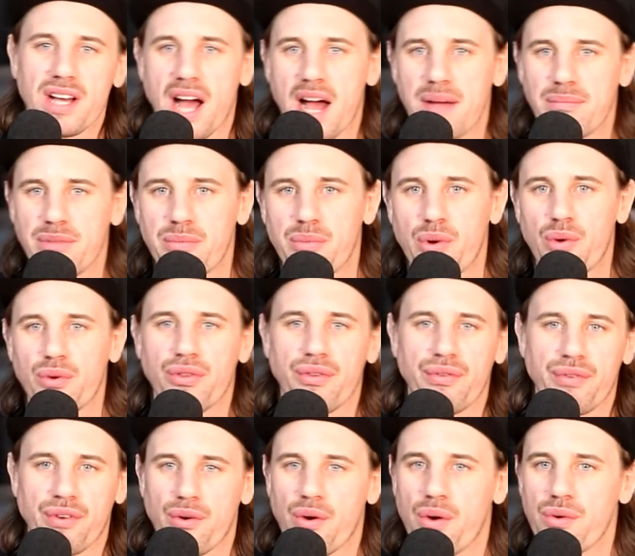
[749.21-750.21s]
I'm the most
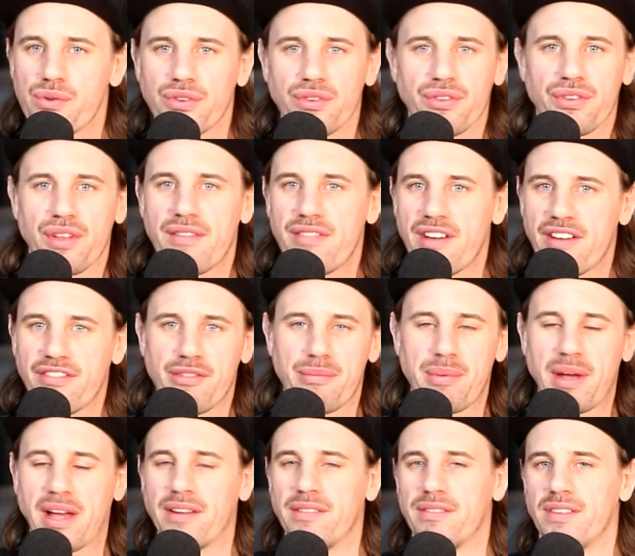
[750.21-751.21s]
ferocious I've ever
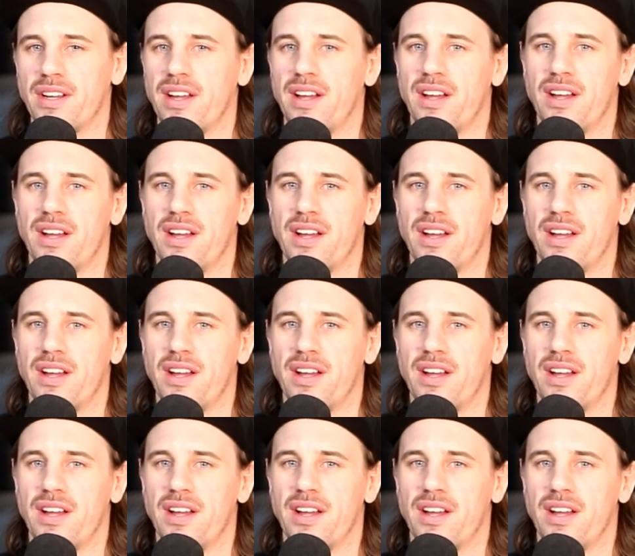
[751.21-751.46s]
been.